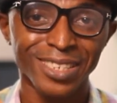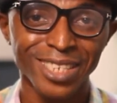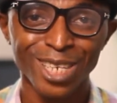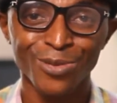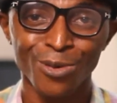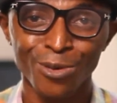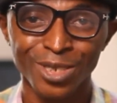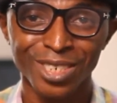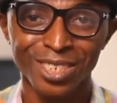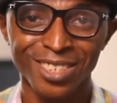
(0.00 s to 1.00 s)
Thanks for
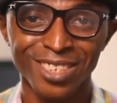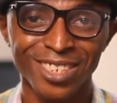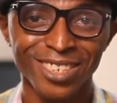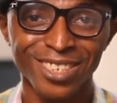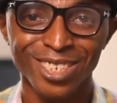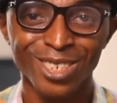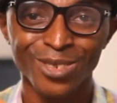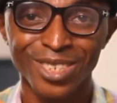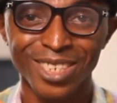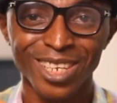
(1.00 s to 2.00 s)
watching. See
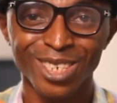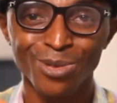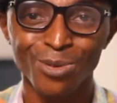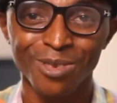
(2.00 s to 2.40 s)
you in the next